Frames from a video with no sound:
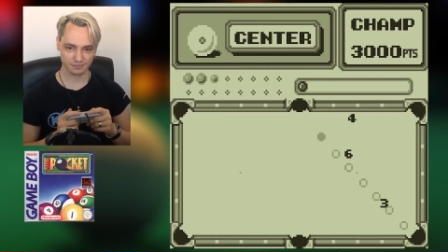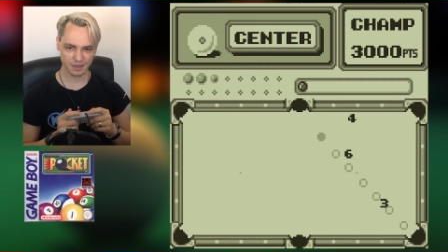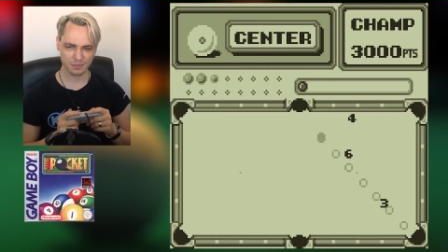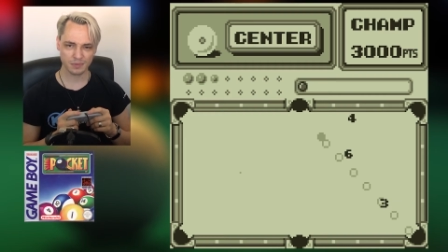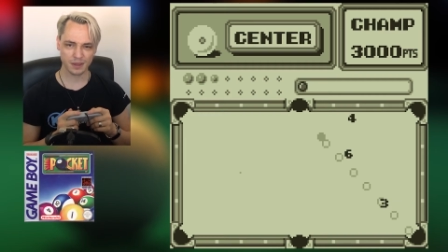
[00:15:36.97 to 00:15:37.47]

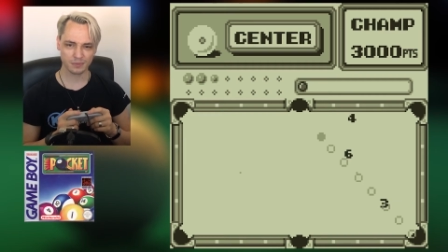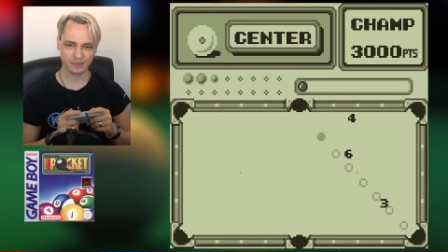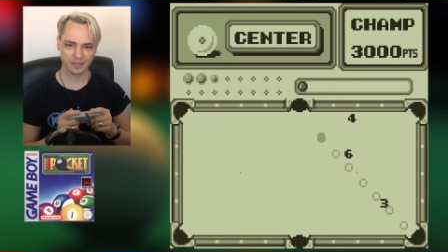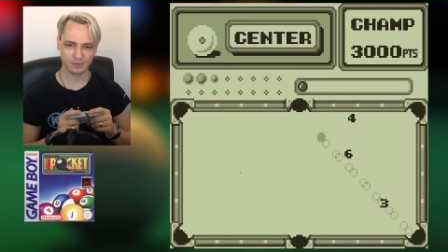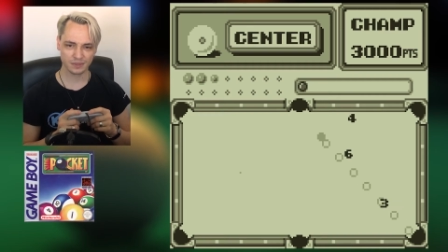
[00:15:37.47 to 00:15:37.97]
Maybe I
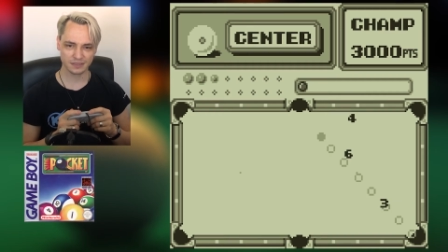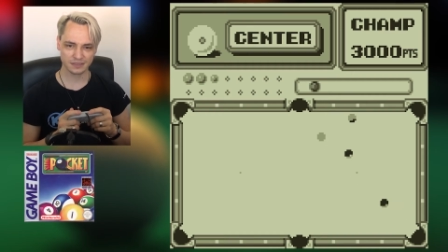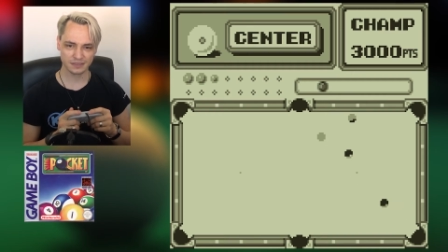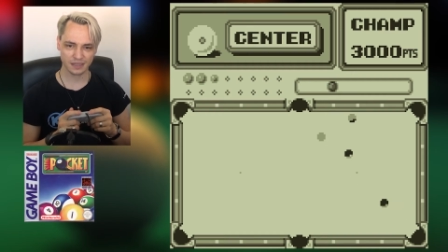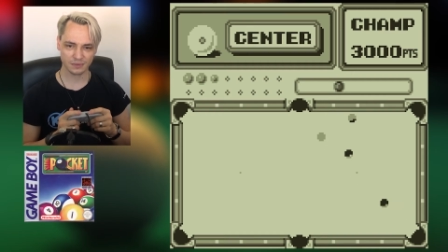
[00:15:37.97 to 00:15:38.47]
will
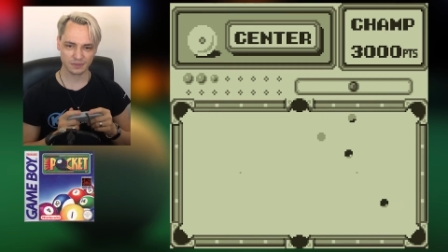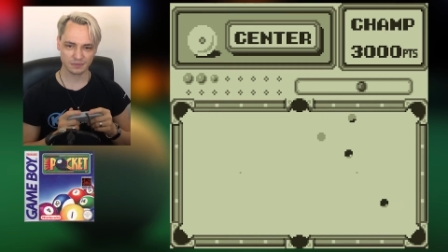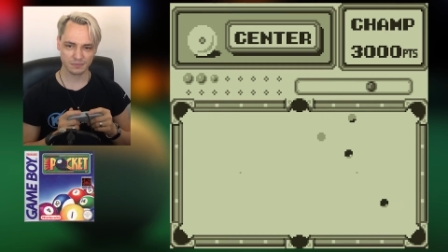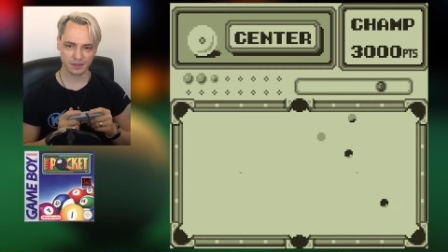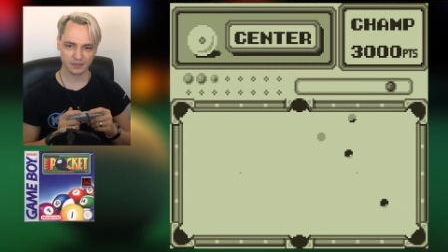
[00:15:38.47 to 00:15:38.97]

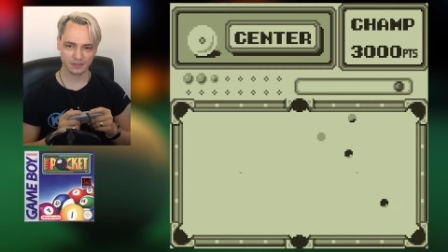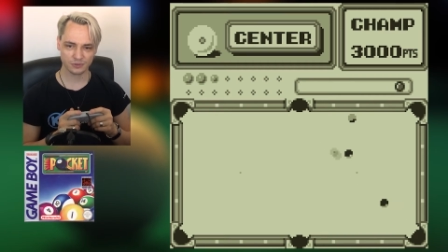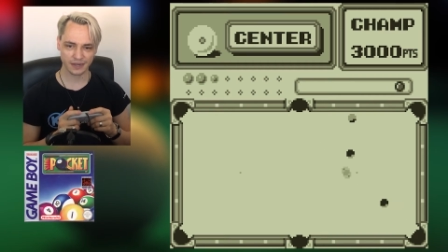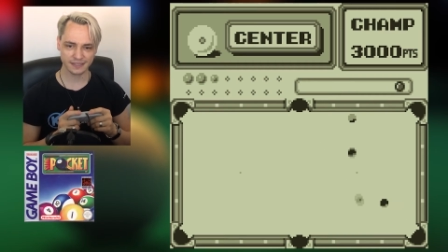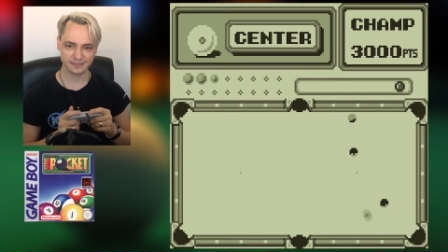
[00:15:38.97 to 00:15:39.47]

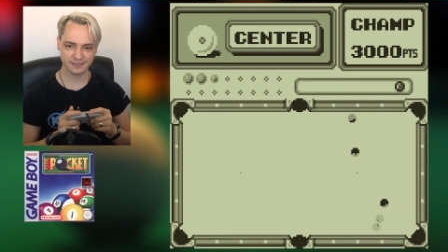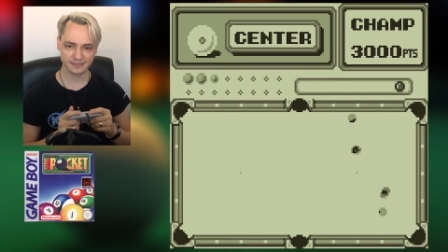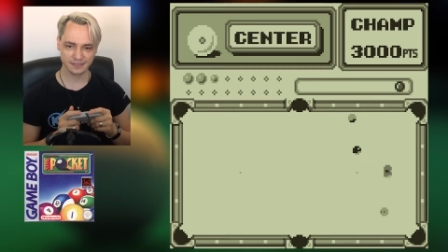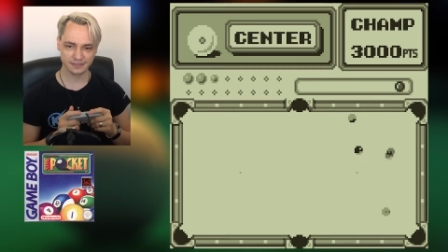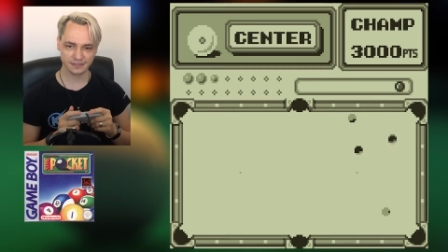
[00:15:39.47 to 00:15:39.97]
graze the
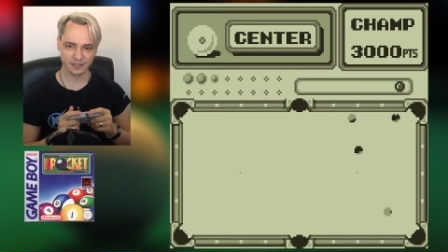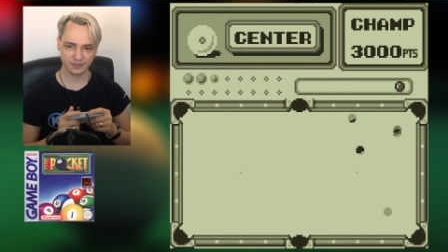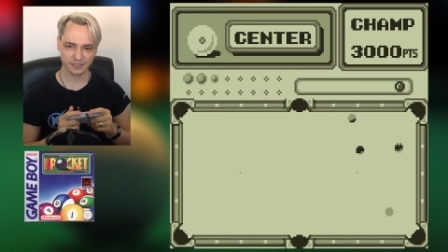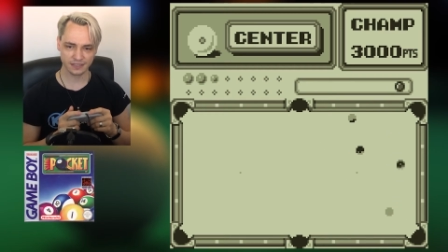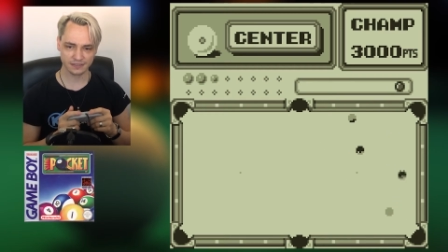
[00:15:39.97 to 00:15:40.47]
6
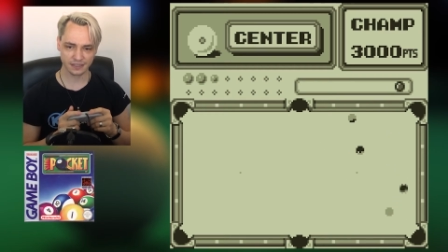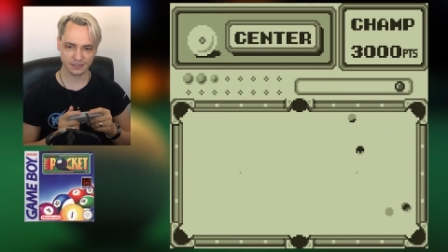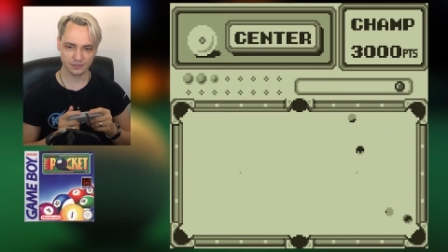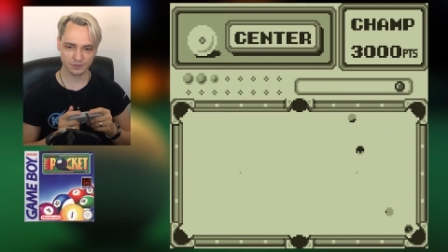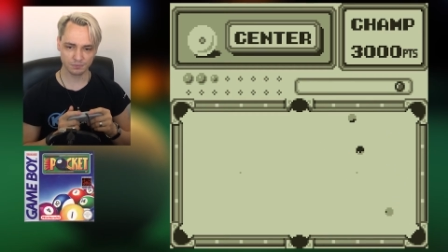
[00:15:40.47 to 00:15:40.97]
now. Yes, I
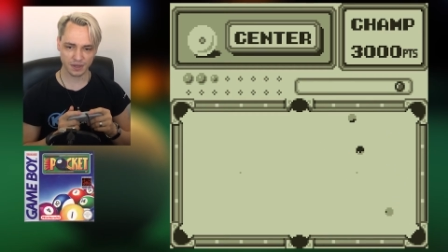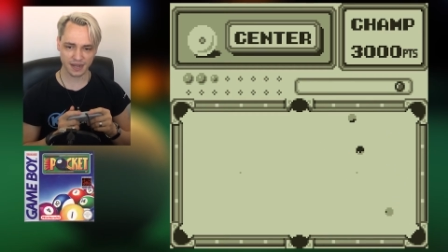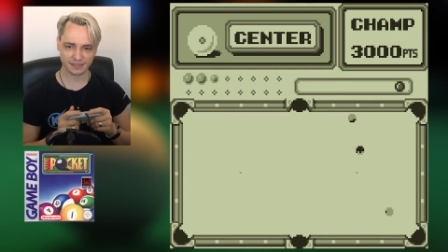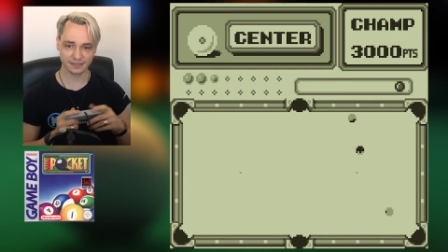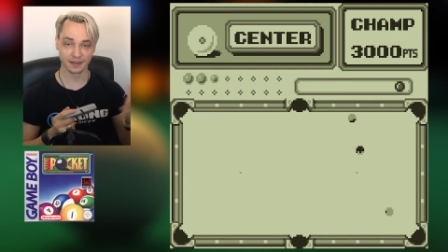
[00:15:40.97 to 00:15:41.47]
do.
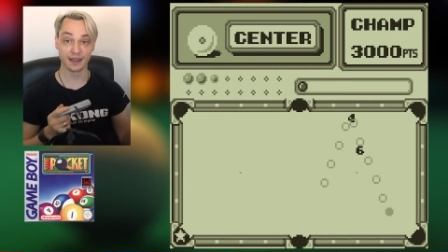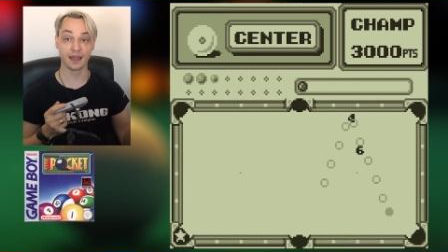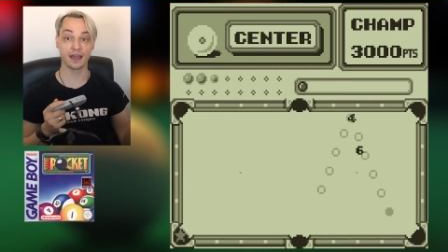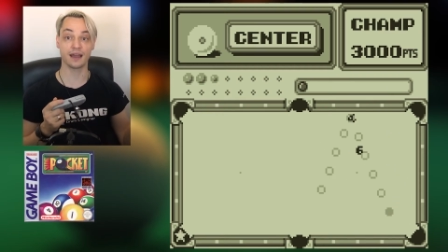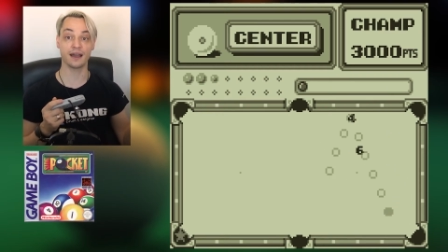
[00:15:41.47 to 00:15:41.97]
But
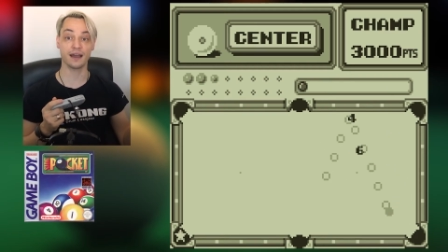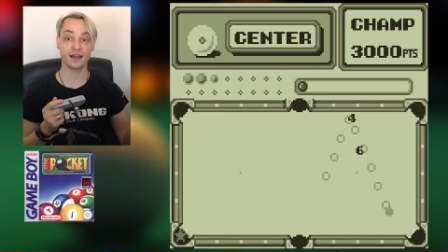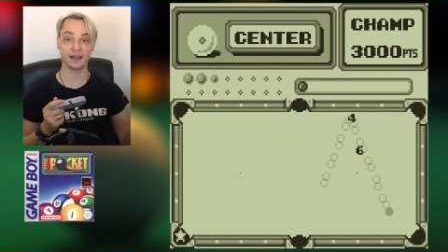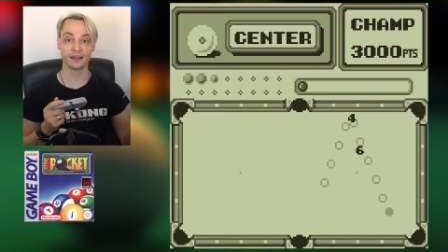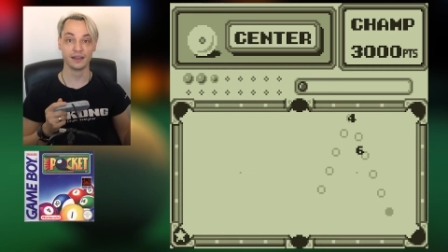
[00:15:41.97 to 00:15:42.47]

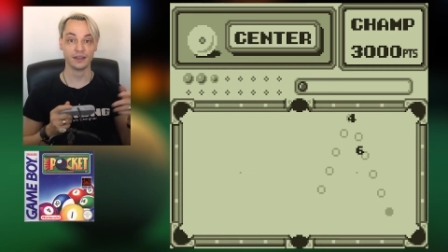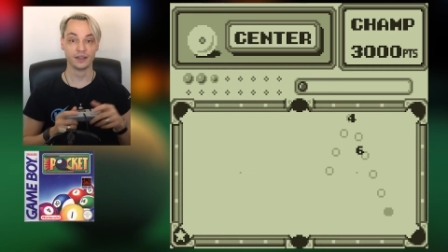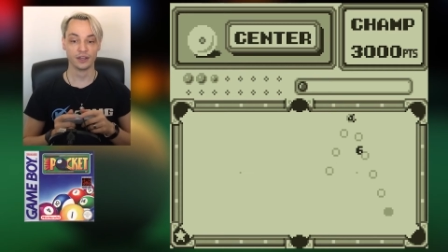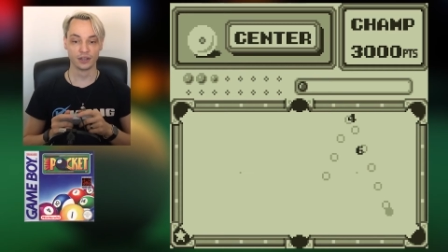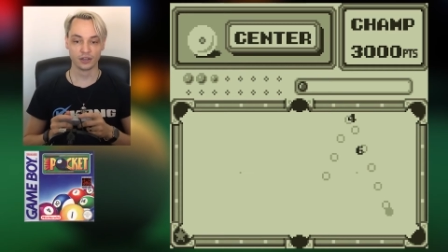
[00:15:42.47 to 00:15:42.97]
haha,
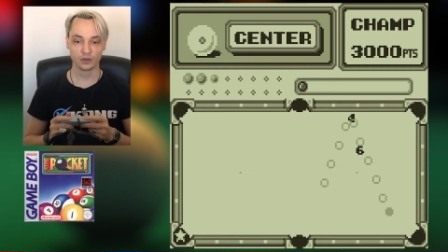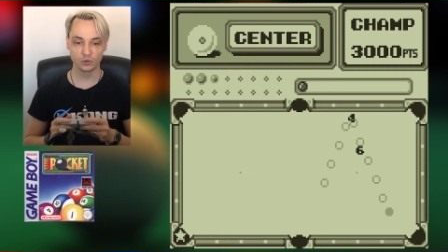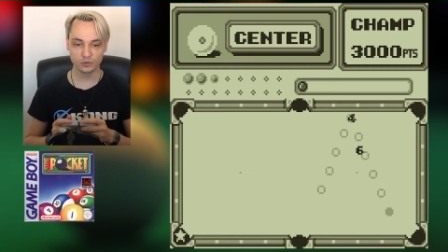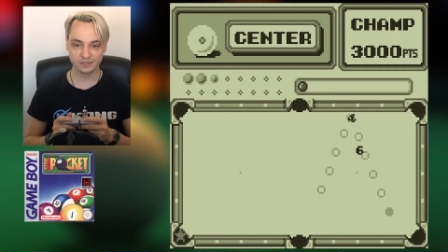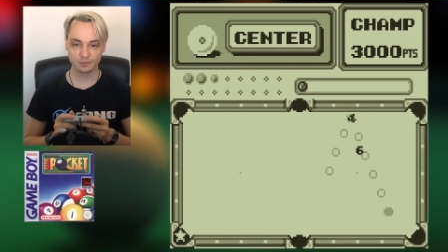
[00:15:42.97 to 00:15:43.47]

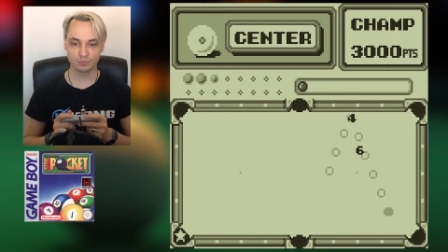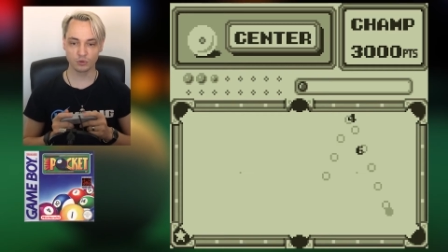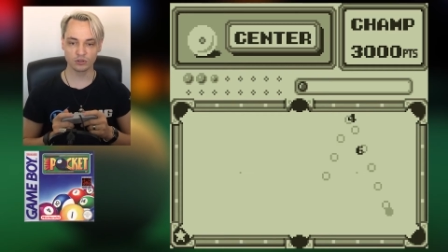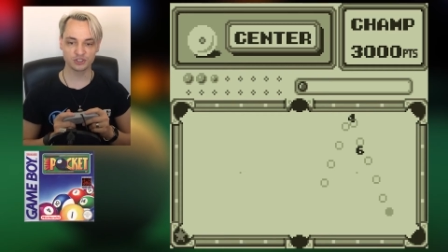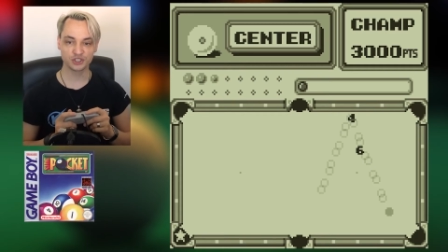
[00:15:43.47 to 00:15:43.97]
who's the
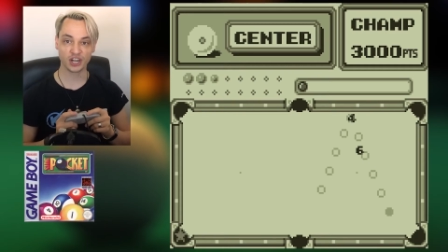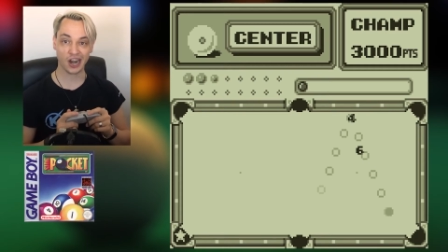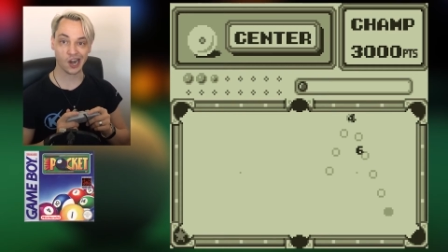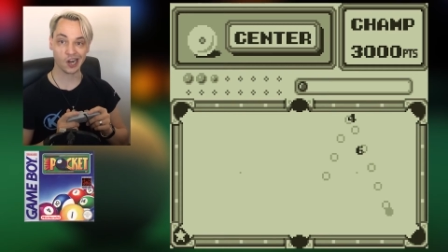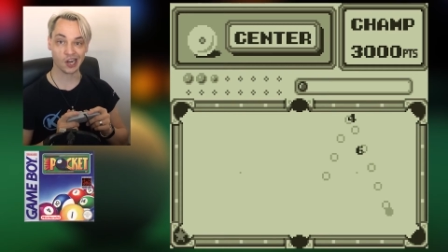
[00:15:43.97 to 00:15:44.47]
pool
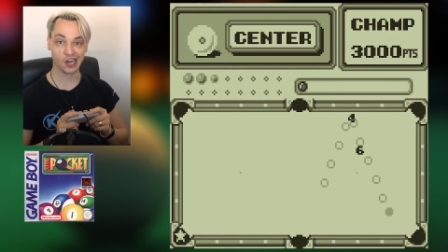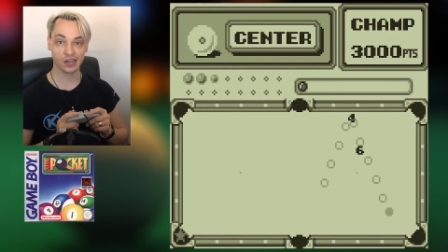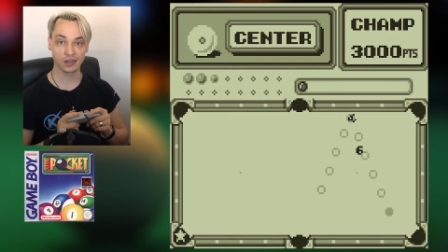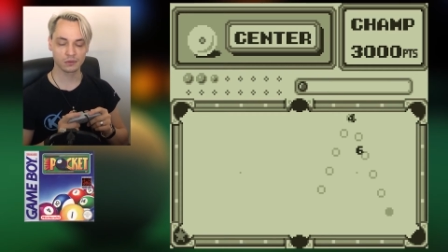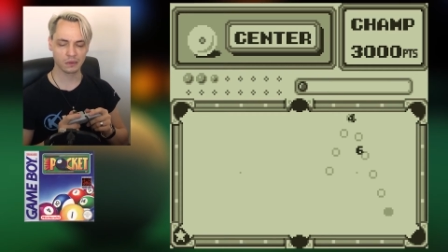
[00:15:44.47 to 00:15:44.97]
shark?
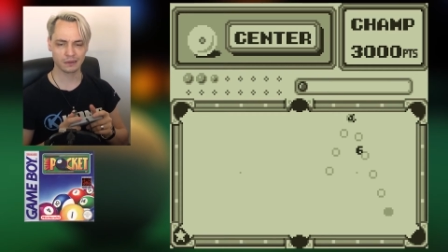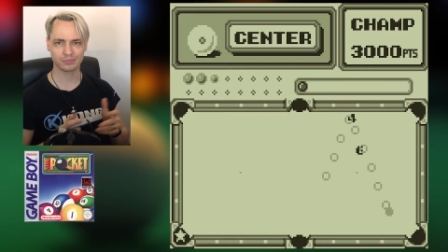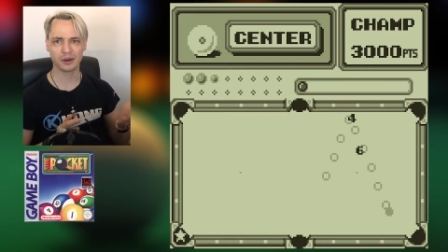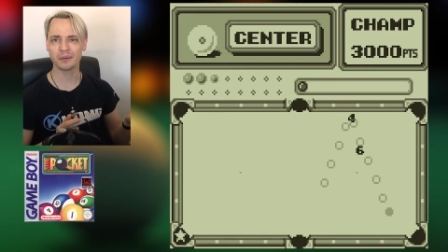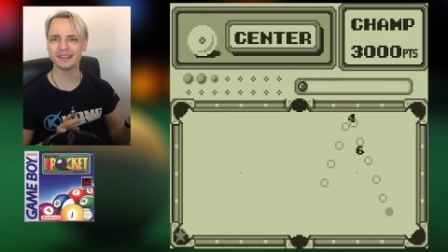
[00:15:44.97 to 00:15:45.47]
Well,
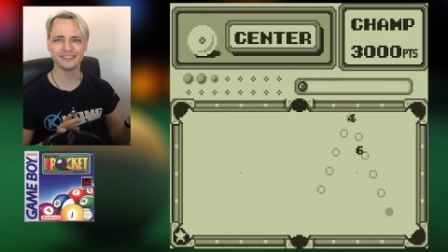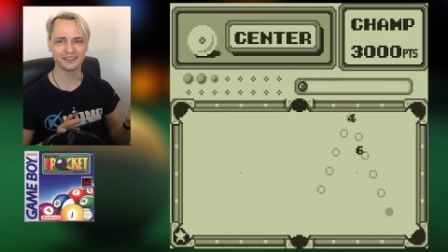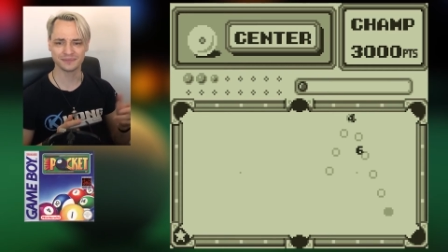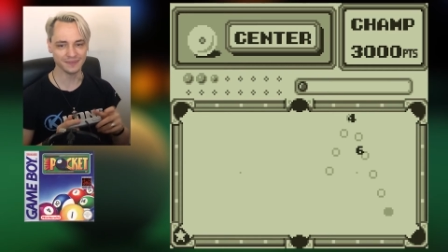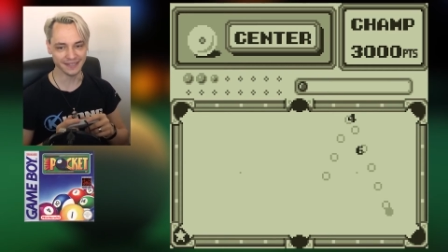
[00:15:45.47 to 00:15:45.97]
probably
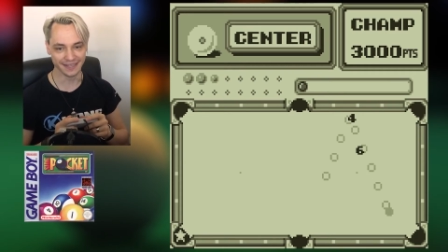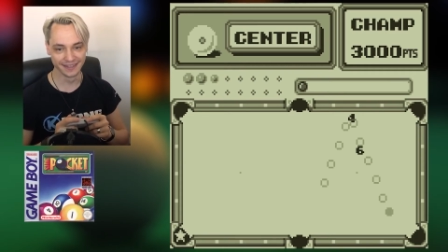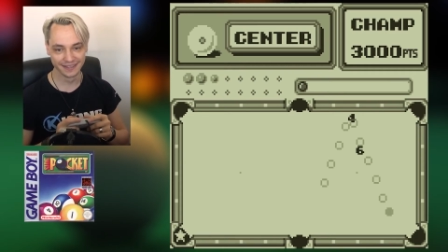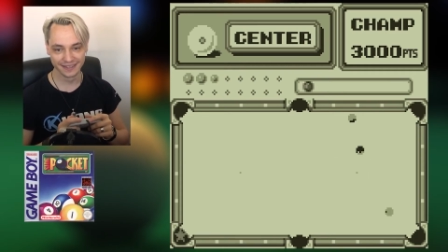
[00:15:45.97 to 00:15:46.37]
not me.